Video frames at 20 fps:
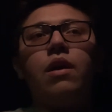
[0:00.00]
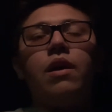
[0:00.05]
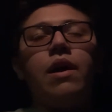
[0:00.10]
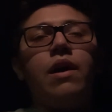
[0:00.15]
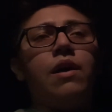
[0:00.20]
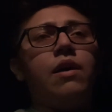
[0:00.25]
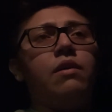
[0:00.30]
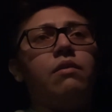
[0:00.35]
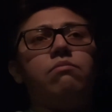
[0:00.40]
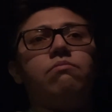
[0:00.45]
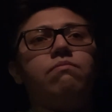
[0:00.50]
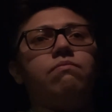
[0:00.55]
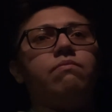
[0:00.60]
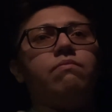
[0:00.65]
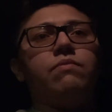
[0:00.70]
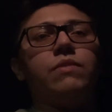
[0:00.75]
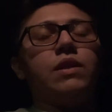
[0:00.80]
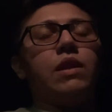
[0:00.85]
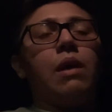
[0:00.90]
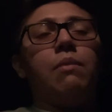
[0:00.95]
Hey,
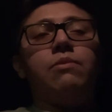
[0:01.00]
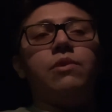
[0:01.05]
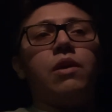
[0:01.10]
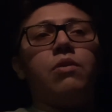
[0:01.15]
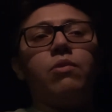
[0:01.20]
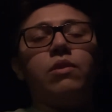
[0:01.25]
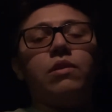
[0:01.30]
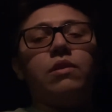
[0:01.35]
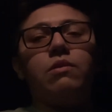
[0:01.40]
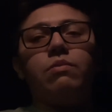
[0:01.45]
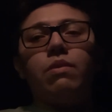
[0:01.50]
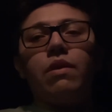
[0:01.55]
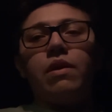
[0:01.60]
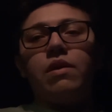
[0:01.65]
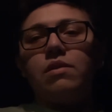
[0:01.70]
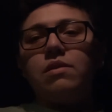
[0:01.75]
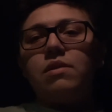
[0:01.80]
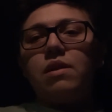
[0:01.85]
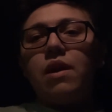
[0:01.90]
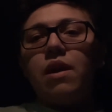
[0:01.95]
I'm done with this
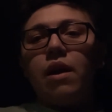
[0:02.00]
place.